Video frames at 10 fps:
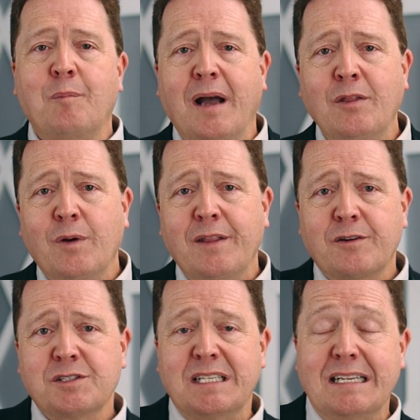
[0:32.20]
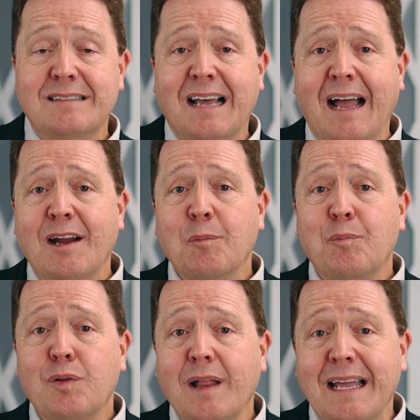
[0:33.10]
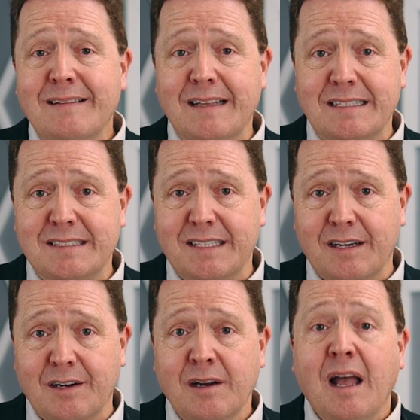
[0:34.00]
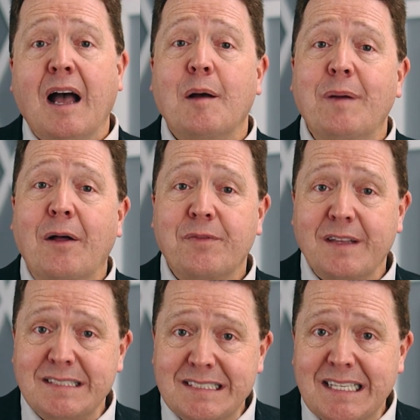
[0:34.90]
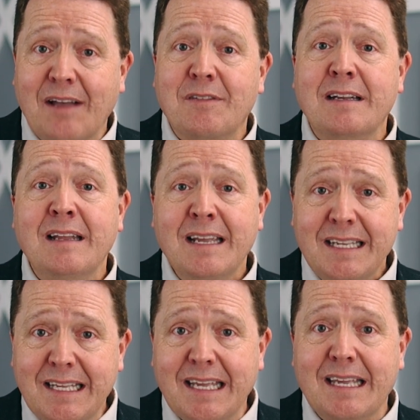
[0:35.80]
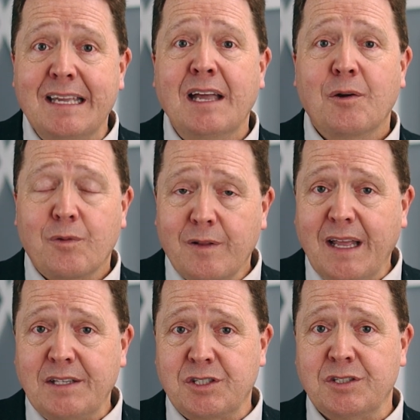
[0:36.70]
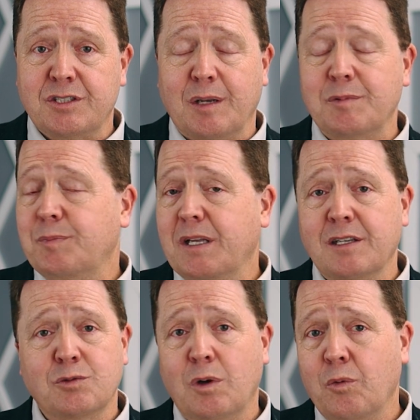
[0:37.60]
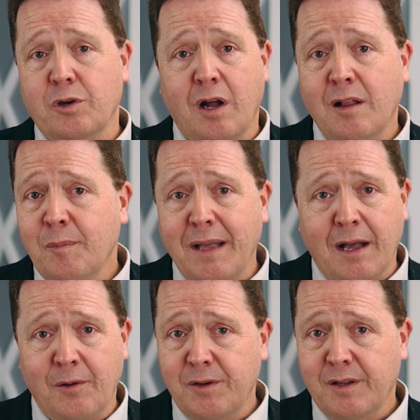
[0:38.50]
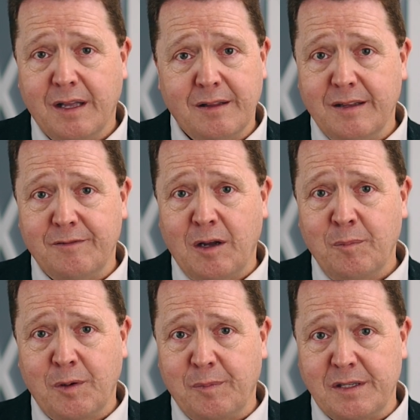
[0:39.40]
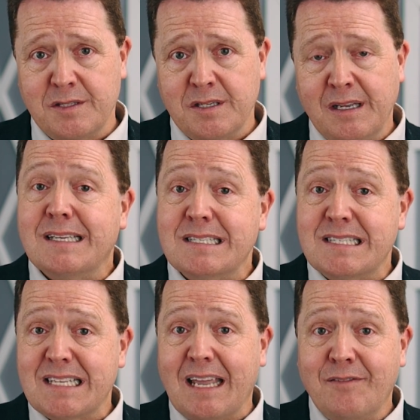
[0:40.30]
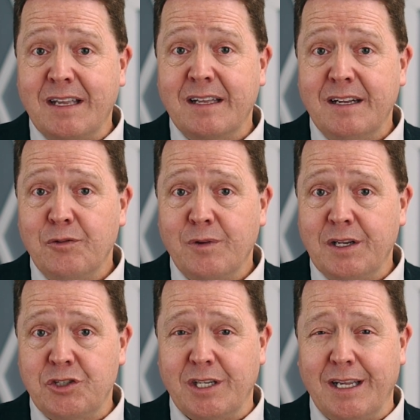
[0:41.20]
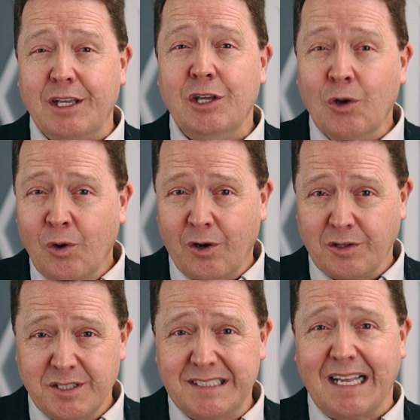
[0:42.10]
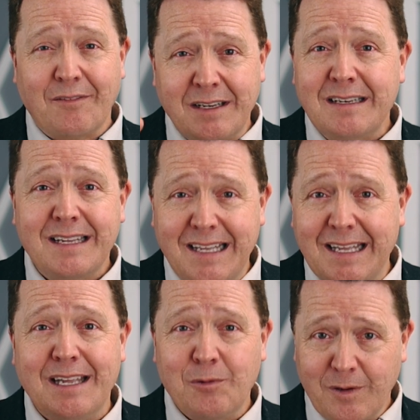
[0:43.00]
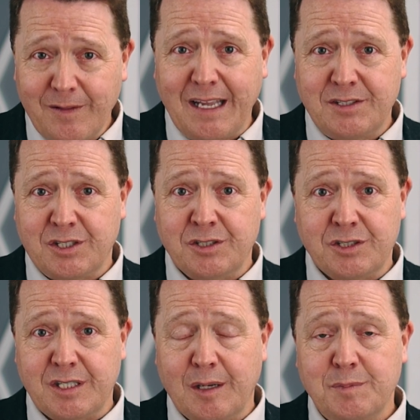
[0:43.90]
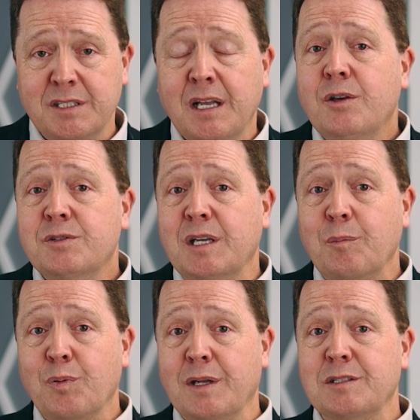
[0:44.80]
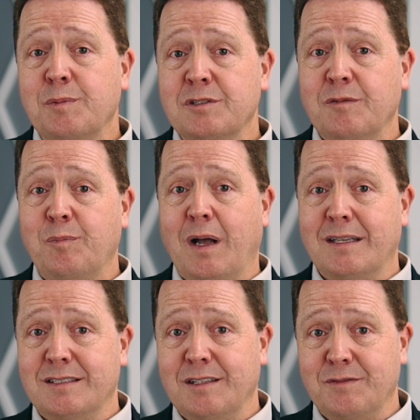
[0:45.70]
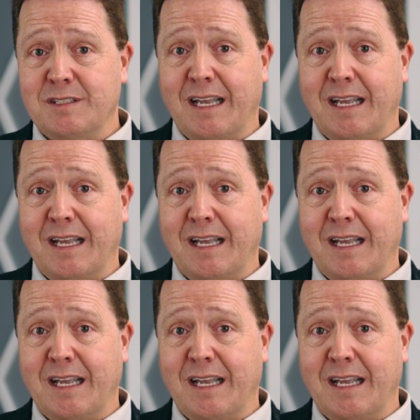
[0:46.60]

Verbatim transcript: And by the way, there's an entire playlist here about the seven key relationships because what we're all about at Live on Purpose is saving and enriching your seven key relationships using principles of positive